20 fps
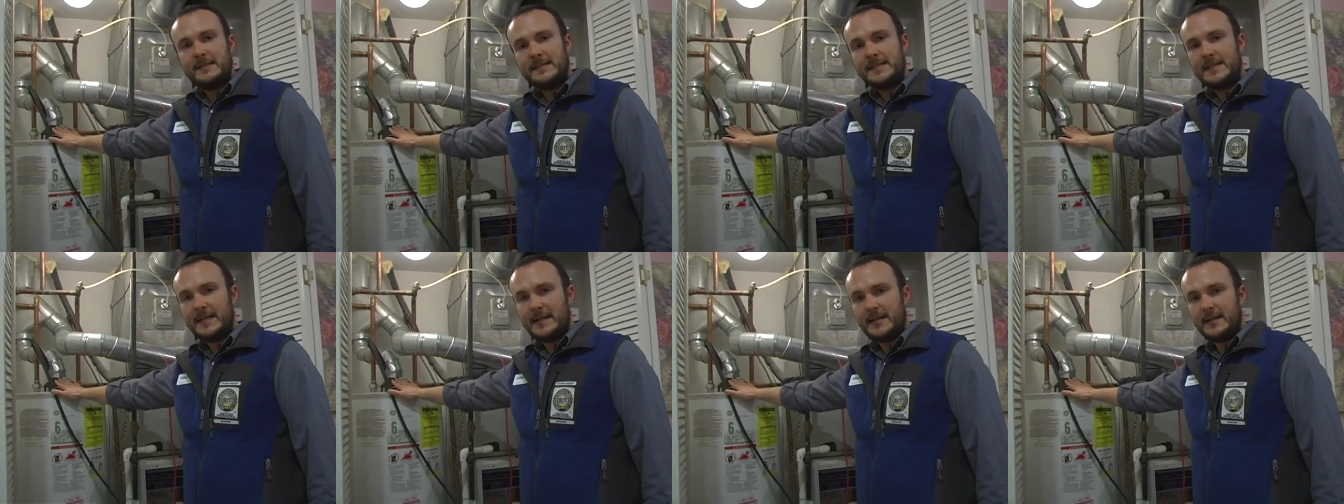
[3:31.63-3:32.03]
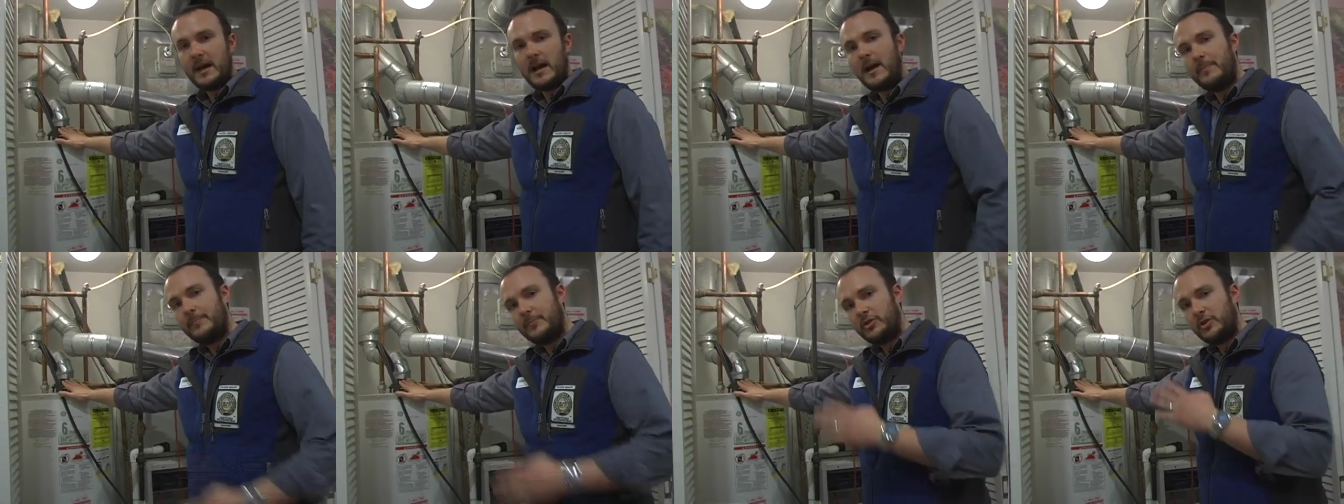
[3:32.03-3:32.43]
to get
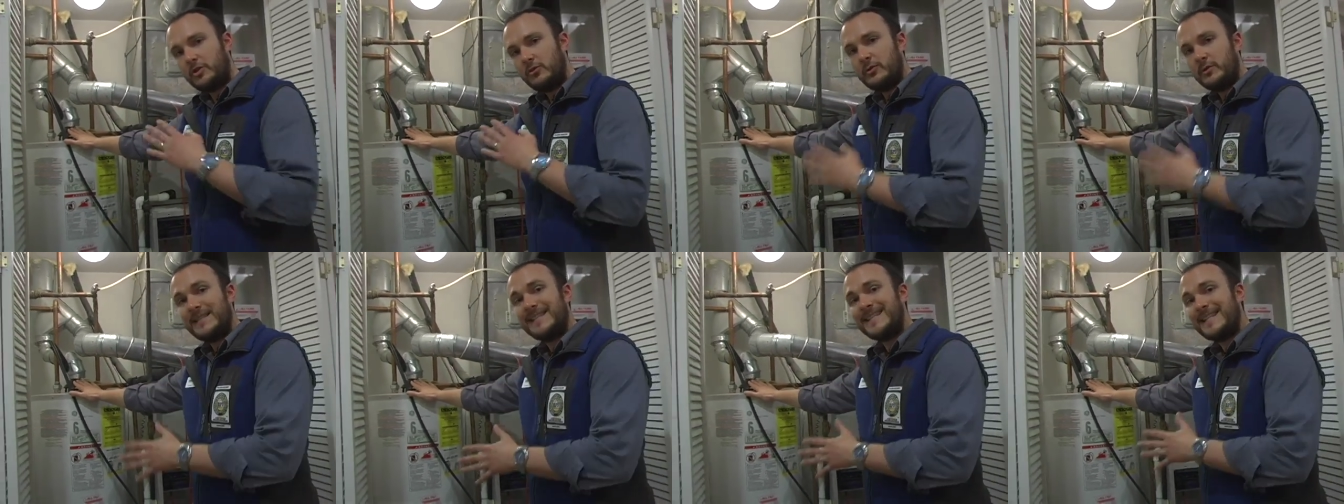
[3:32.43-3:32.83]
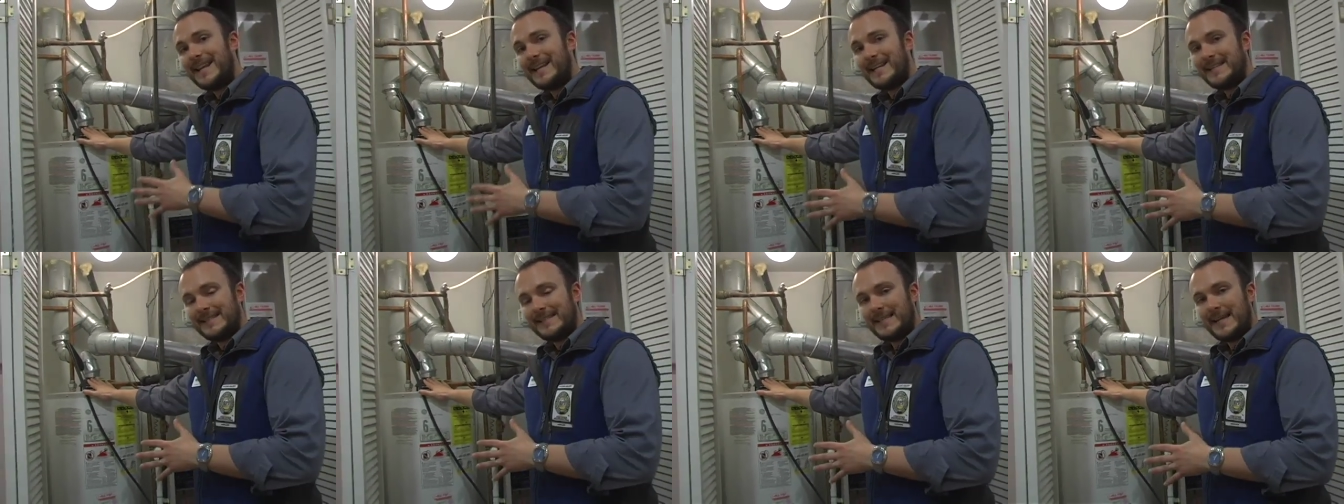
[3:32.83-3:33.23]
up to
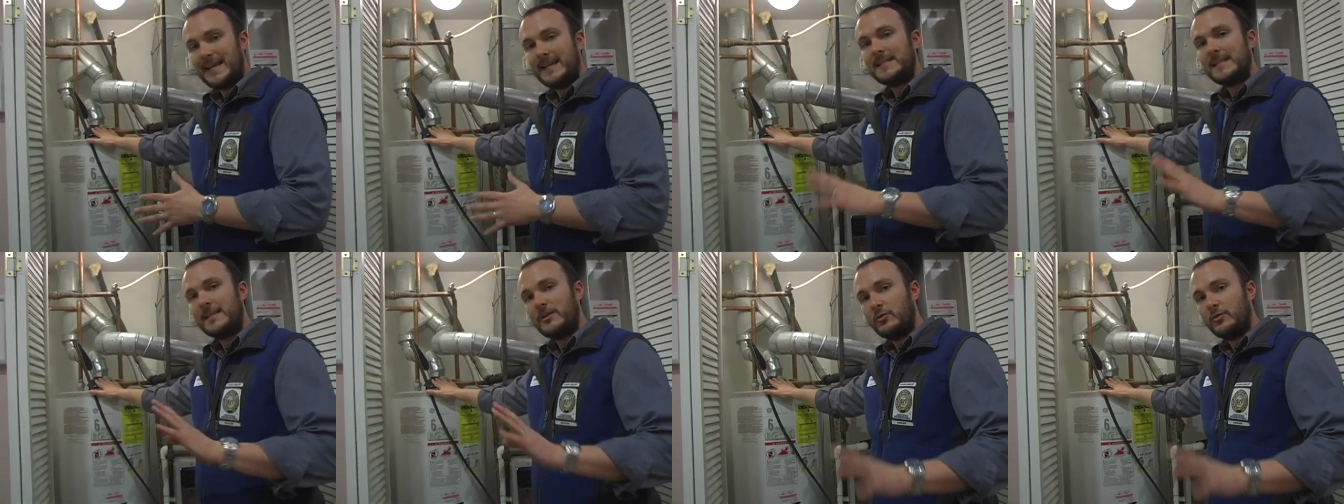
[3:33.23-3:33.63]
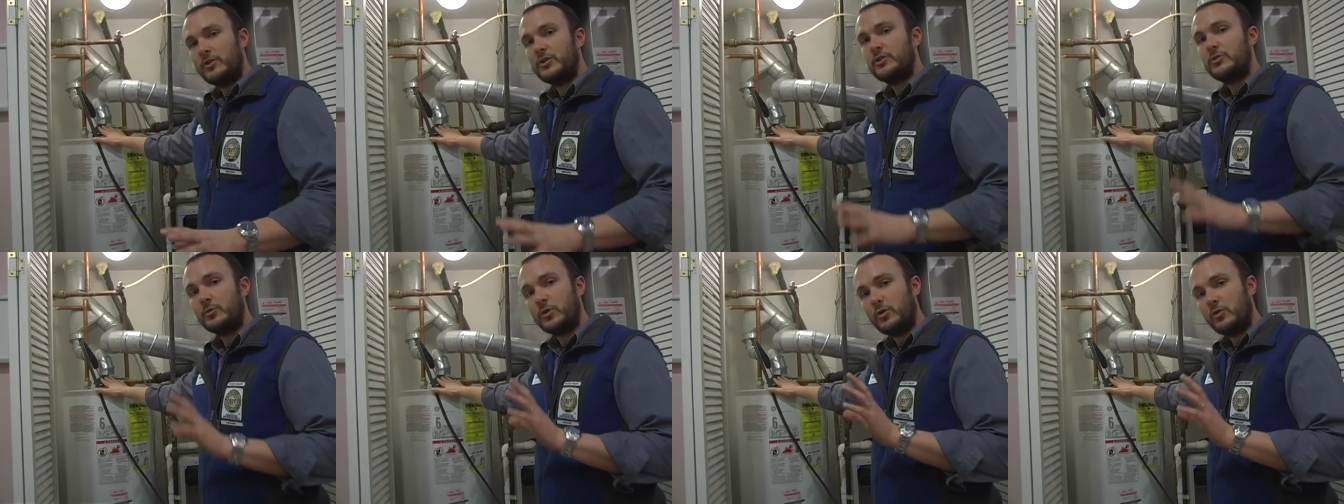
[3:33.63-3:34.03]
steady state in
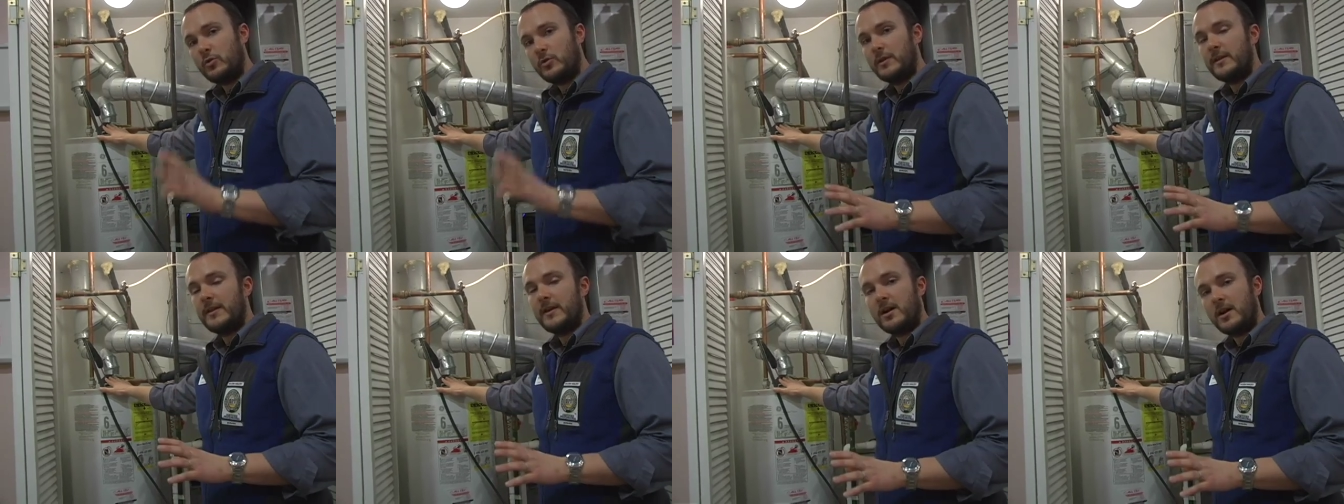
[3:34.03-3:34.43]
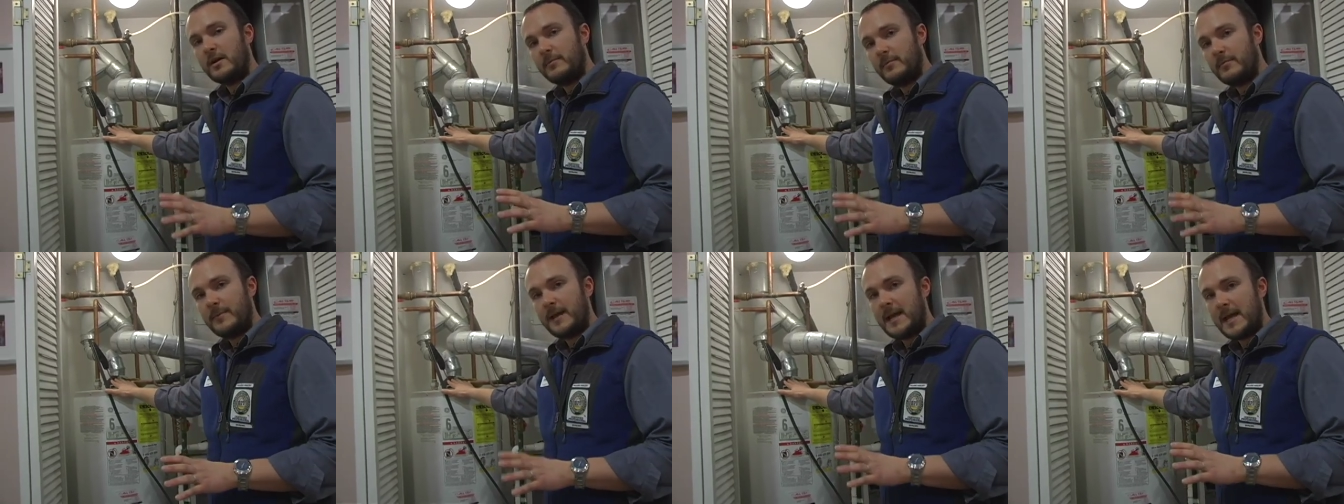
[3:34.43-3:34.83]
order to record the
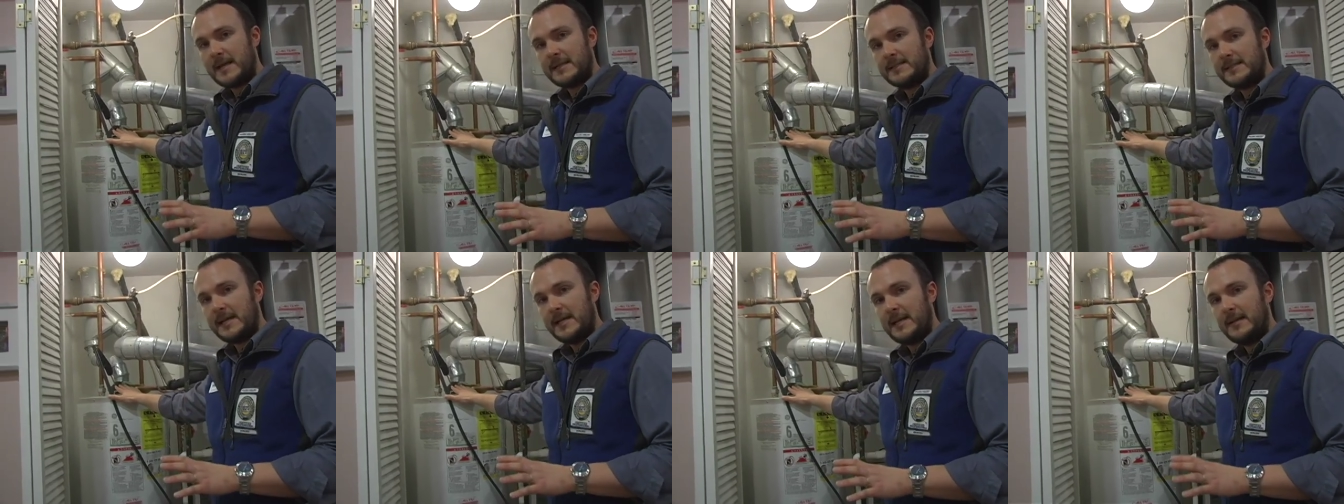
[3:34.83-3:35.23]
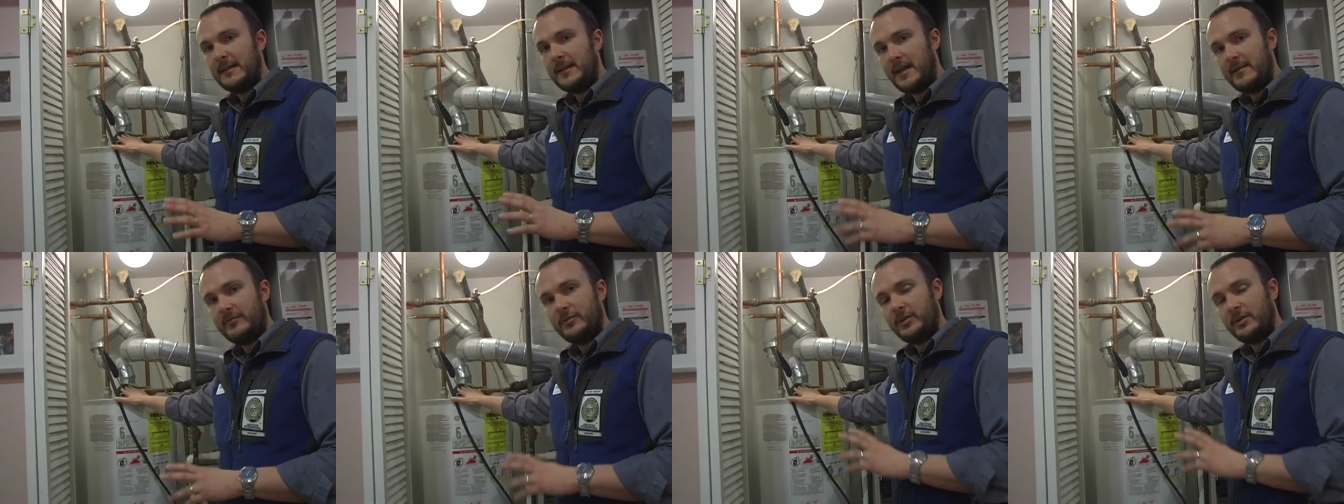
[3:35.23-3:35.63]
carbon monoxide
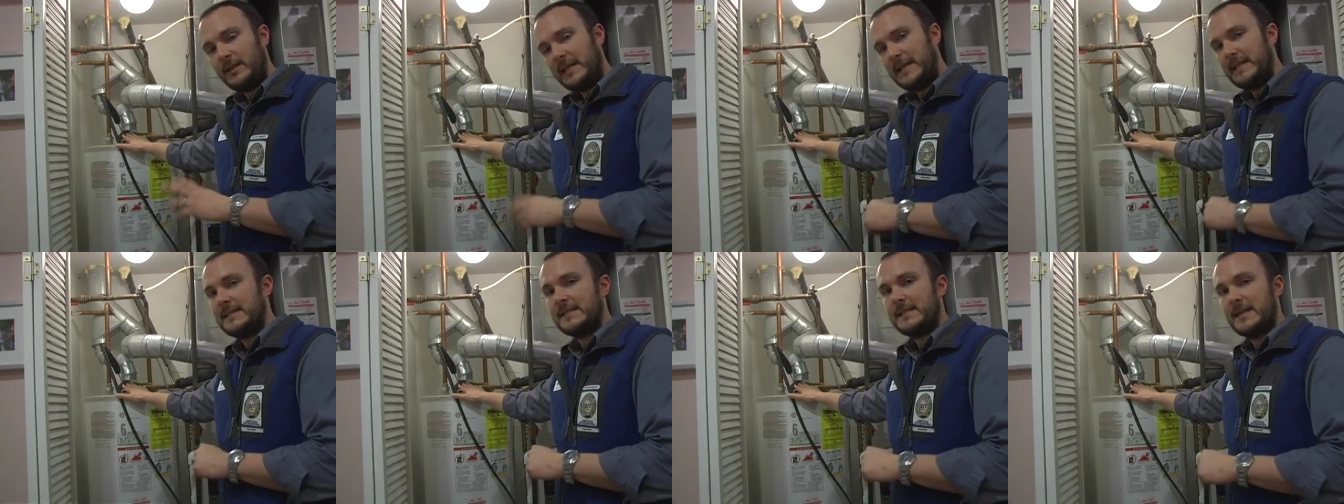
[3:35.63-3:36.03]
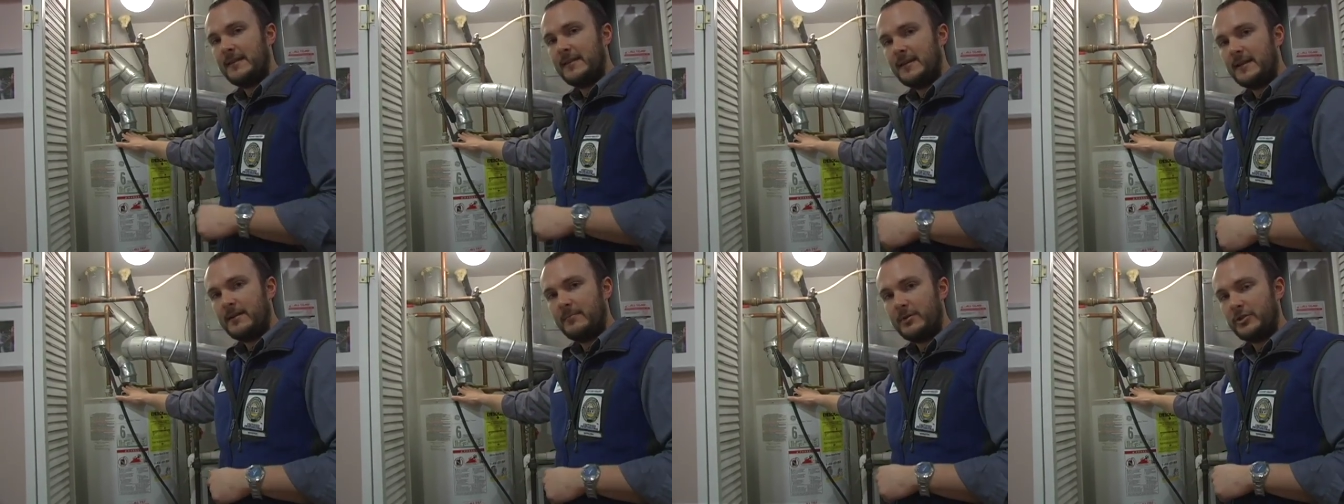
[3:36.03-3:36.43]
level
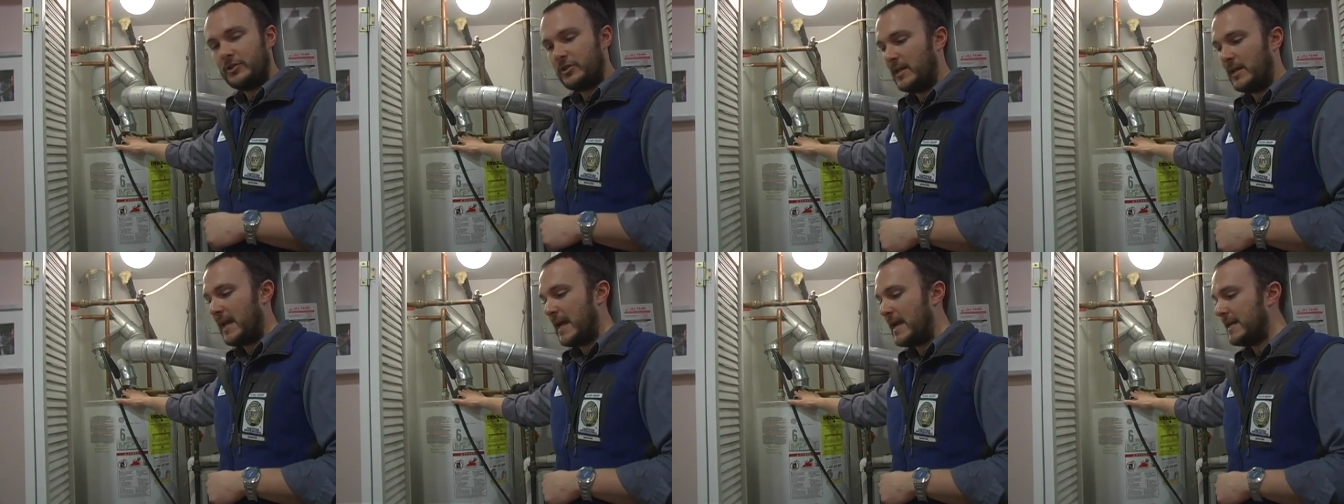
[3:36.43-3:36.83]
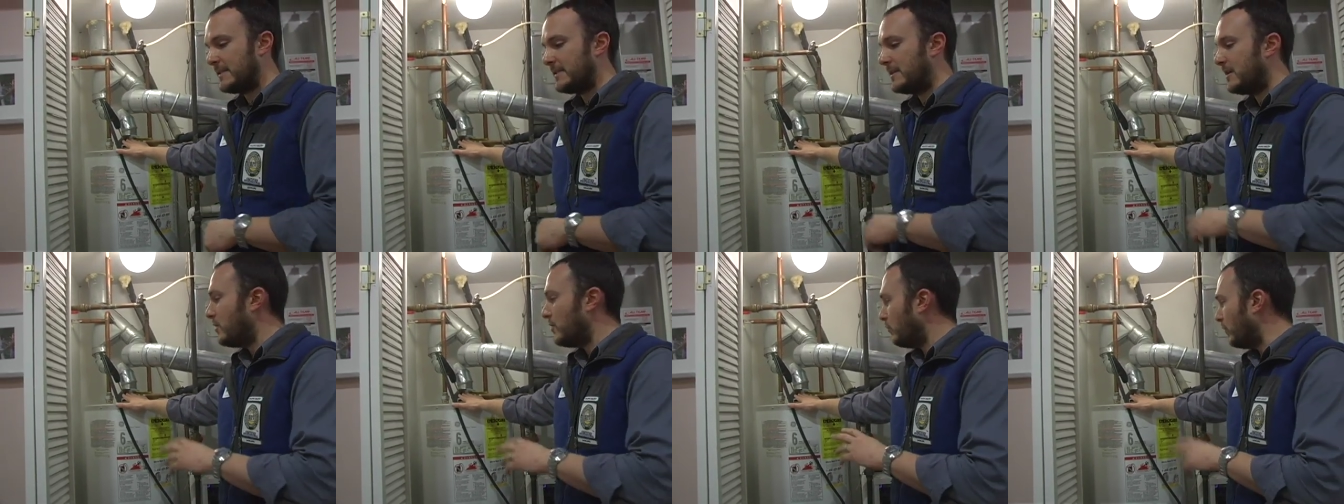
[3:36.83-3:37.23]
inside the combustion gas.